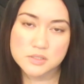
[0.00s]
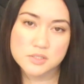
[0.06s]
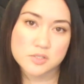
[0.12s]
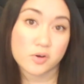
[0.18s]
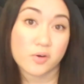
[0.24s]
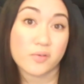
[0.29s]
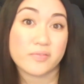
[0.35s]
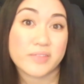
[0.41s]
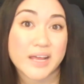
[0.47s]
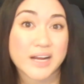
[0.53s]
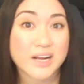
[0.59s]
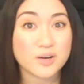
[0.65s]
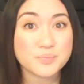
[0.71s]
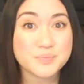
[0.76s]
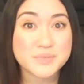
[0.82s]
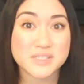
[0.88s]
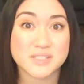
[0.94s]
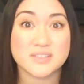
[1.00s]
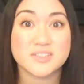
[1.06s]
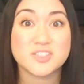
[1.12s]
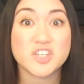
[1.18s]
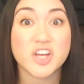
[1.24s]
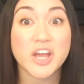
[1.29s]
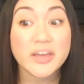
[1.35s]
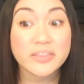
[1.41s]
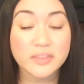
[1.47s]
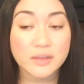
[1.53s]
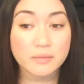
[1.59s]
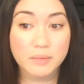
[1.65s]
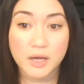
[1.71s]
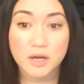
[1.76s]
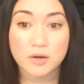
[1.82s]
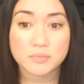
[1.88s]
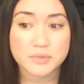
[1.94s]
So if that helps, check them
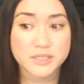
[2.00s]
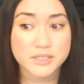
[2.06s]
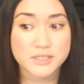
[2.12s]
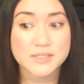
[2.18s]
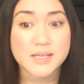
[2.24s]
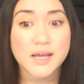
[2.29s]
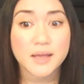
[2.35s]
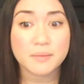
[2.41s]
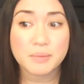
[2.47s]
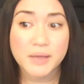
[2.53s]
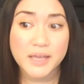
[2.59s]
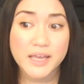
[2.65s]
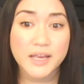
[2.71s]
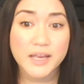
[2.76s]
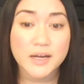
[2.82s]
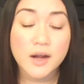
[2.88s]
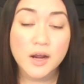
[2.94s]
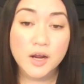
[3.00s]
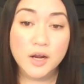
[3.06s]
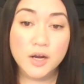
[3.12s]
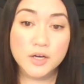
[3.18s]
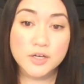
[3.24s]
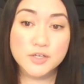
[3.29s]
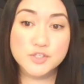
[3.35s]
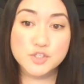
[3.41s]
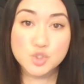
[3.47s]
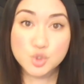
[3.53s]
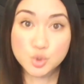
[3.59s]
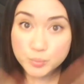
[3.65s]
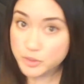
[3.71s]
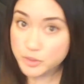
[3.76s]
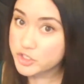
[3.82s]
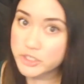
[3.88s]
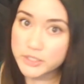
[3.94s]
out, because I paid
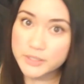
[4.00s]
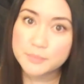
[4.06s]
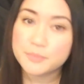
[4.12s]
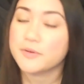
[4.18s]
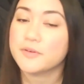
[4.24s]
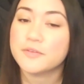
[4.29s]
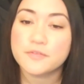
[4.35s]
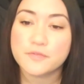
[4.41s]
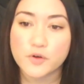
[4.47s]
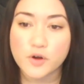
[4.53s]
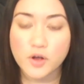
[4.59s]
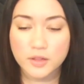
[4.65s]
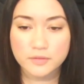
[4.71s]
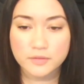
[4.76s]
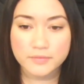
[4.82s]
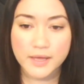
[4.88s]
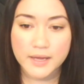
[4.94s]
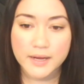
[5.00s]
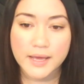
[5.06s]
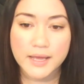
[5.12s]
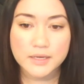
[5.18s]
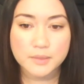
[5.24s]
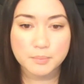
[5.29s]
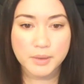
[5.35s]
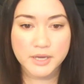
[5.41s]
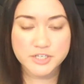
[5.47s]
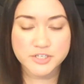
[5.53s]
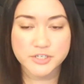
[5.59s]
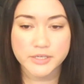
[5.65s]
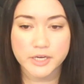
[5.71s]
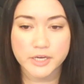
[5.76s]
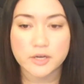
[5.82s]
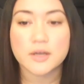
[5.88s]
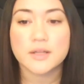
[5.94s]
super cheap for all of that. I had
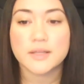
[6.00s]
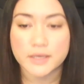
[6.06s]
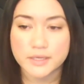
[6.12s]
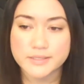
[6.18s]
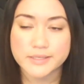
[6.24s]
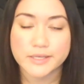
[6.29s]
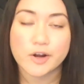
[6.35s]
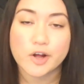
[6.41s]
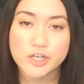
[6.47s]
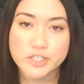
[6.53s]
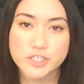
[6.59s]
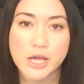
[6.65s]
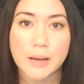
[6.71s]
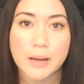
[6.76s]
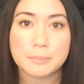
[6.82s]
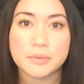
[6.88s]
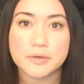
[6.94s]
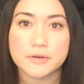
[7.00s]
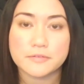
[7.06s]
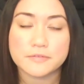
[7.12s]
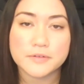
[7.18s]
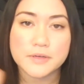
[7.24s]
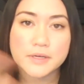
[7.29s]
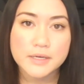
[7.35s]
compassionate care, like I said, on top of